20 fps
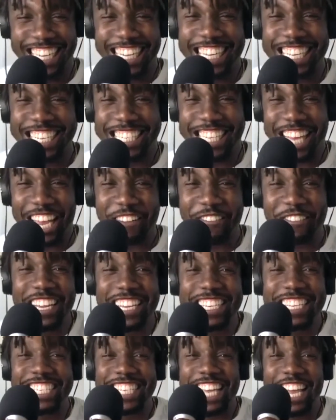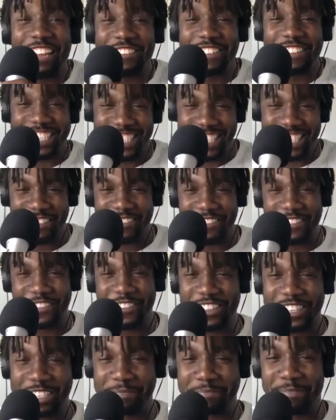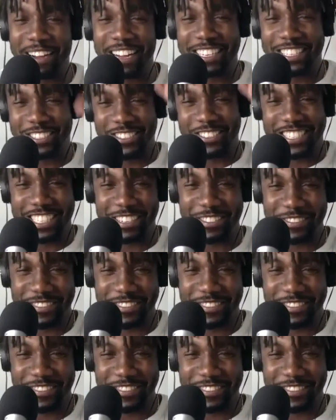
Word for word: Save save it, save it for the sponsorship.